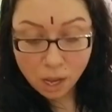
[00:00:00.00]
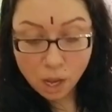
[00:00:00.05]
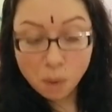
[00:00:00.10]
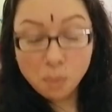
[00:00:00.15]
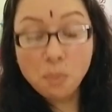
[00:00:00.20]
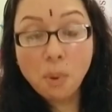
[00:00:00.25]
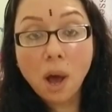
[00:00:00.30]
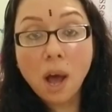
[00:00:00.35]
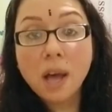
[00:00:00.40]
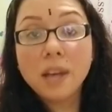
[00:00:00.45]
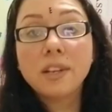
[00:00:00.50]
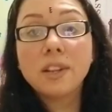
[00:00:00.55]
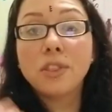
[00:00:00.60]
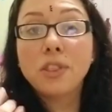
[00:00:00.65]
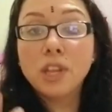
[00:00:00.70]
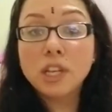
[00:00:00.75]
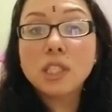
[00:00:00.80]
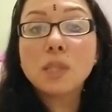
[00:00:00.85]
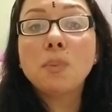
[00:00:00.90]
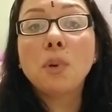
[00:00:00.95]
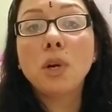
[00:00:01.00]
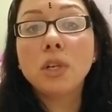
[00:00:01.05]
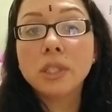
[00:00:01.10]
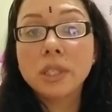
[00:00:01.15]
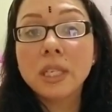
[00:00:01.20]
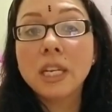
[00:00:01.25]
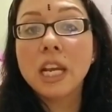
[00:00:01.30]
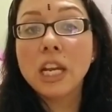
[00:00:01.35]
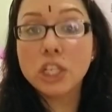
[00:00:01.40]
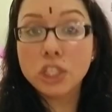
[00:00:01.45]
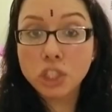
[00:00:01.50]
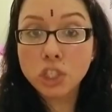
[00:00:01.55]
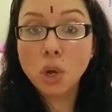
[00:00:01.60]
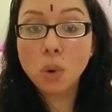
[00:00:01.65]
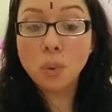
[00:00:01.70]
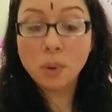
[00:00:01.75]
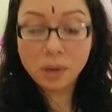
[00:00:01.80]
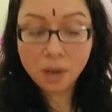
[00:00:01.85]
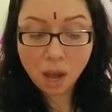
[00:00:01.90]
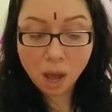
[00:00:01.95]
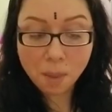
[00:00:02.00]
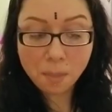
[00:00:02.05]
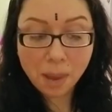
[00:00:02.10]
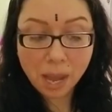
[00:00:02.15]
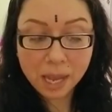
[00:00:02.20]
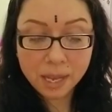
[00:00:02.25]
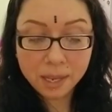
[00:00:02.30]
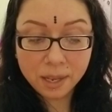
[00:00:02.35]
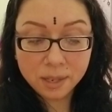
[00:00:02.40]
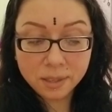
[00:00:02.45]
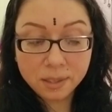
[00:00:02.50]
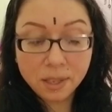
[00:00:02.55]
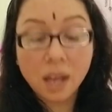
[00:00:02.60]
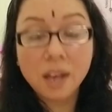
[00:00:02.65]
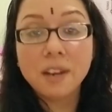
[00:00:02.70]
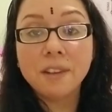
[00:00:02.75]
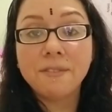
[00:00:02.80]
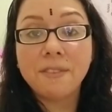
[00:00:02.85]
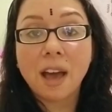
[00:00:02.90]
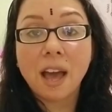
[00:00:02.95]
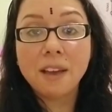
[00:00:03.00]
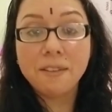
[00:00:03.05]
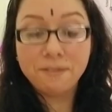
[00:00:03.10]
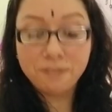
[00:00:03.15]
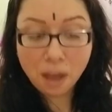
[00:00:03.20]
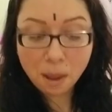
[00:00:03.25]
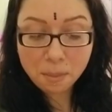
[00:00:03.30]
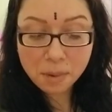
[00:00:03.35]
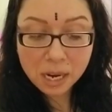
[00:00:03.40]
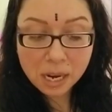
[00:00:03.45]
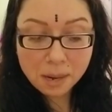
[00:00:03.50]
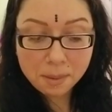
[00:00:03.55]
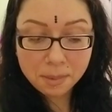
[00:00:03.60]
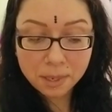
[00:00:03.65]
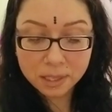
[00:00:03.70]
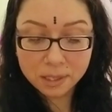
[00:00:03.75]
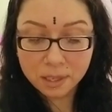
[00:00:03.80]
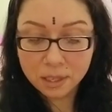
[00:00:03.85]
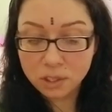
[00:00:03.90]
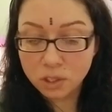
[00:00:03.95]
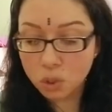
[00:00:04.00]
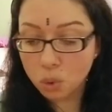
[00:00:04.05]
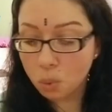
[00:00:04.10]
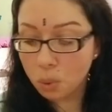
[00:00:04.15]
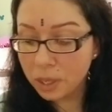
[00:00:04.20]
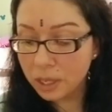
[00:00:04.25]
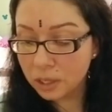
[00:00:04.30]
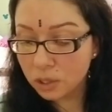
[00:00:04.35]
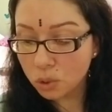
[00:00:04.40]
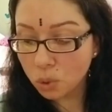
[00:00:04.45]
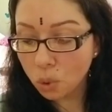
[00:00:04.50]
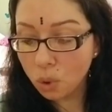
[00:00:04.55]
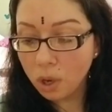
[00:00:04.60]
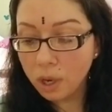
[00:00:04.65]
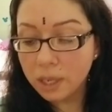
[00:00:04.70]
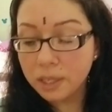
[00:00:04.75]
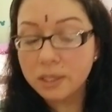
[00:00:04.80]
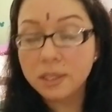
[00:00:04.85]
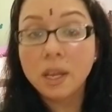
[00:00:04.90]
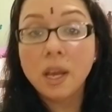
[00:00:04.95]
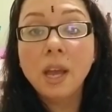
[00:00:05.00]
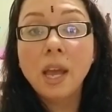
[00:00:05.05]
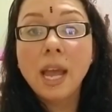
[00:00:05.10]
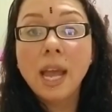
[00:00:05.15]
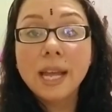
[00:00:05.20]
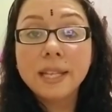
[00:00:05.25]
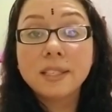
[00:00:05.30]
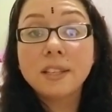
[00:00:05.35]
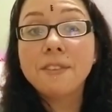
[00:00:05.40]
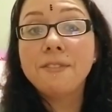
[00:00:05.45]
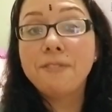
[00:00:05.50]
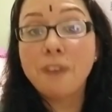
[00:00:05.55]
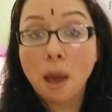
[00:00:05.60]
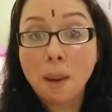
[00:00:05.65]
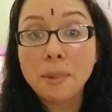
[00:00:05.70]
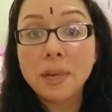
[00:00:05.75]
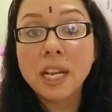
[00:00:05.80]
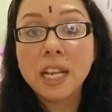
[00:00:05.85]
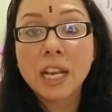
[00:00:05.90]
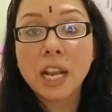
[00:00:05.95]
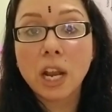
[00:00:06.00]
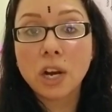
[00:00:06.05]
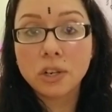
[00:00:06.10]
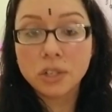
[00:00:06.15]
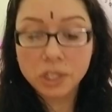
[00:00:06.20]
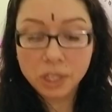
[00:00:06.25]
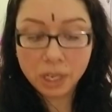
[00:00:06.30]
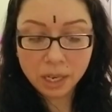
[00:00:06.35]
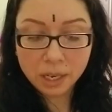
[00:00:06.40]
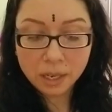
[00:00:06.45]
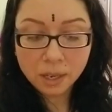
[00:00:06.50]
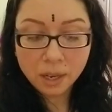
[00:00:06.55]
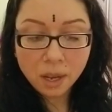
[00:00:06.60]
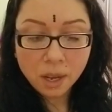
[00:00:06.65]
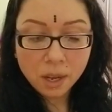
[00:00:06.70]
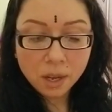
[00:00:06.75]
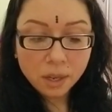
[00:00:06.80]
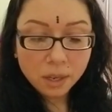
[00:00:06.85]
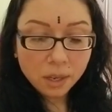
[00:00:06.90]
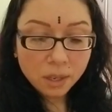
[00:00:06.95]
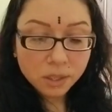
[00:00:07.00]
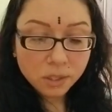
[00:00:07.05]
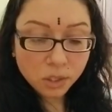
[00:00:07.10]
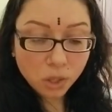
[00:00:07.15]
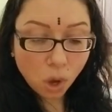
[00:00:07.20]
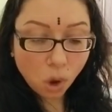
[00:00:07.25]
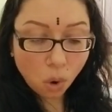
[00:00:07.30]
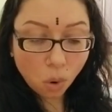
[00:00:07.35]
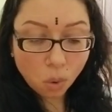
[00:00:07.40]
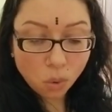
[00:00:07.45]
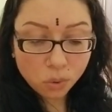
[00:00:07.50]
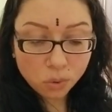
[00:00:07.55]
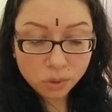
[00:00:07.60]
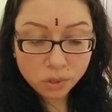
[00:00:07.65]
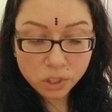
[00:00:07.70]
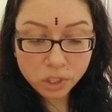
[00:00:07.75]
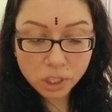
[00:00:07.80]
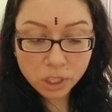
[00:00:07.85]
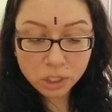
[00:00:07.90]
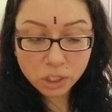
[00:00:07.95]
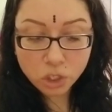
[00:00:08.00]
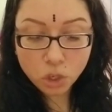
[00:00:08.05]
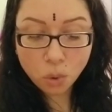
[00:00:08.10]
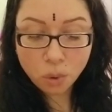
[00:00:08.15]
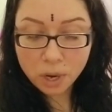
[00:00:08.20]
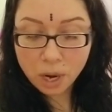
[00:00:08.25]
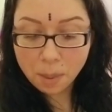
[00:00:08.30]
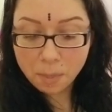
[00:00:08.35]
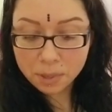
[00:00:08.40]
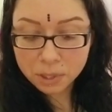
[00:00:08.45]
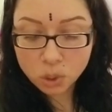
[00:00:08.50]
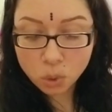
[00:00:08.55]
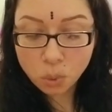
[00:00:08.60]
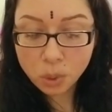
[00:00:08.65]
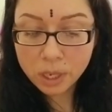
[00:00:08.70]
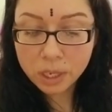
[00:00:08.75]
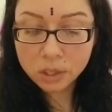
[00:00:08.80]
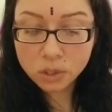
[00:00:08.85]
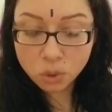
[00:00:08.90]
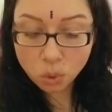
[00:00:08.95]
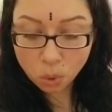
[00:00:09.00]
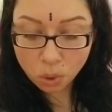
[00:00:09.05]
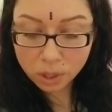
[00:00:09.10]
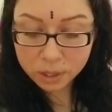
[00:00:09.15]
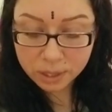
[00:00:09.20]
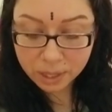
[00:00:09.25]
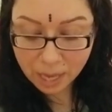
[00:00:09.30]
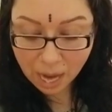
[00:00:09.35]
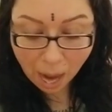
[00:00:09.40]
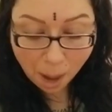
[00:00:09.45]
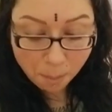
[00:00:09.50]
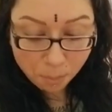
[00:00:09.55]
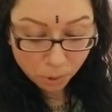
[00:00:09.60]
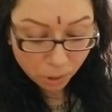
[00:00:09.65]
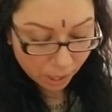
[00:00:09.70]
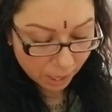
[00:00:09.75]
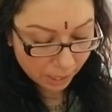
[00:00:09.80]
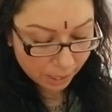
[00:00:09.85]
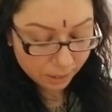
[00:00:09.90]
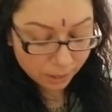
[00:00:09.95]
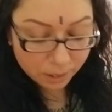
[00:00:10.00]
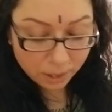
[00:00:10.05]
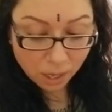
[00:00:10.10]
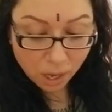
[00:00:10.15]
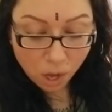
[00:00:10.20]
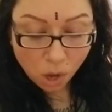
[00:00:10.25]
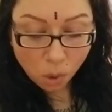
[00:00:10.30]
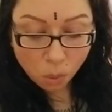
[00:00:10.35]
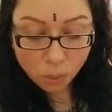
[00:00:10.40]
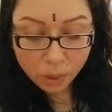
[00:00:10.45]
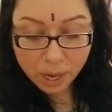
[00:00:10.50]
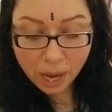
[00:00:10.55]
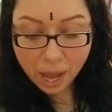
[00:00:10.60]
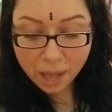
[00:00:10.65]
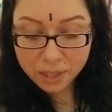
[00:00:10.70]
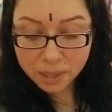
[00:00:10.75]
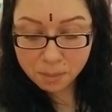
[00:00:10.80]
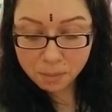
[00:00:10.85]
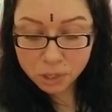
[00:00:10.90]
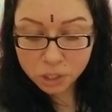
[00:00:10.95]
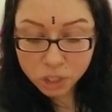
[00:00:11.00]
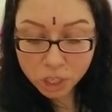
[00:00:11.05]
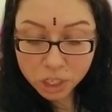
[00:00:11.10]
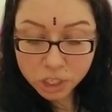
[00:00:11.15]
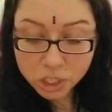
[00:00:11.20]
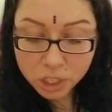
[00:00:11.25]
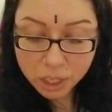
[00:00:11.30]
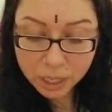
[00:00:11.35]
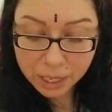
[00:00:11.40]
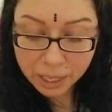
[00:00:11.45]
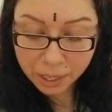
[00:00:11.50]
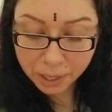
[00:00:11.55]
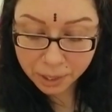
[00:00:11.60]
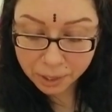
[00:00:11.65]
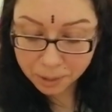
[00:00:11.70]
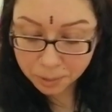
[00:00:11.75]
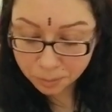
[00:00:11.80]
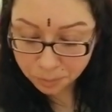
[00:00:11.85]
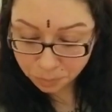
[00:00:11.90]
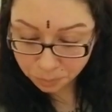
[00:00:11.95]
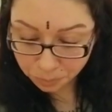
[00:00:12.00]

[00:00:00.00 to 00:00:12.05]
but this person is showing up as a divine feminine because it's the Queen of Swords. It's a feminine energy. So she's showing up as Queen of Swords and Empress. We got the Magician here